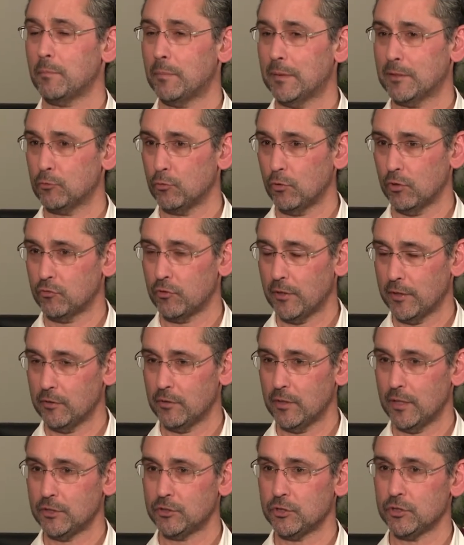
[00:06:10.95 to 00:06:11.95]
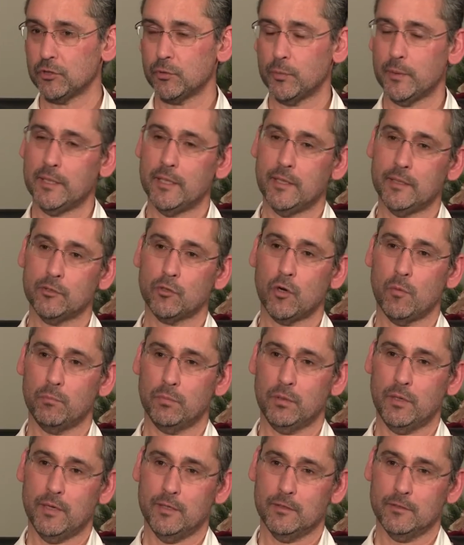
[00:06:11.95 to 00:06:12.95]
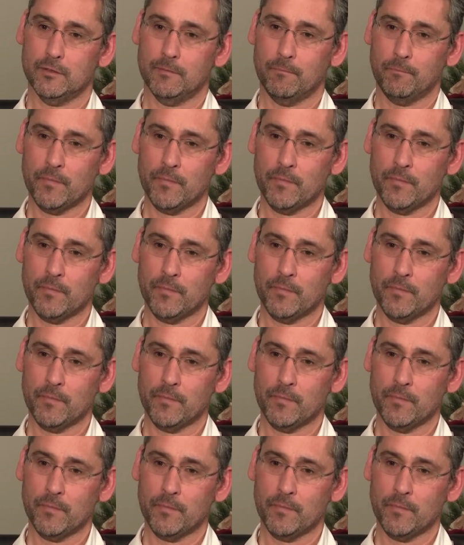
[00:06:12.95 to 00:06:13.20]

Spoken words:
but not Regulation 28 compliant.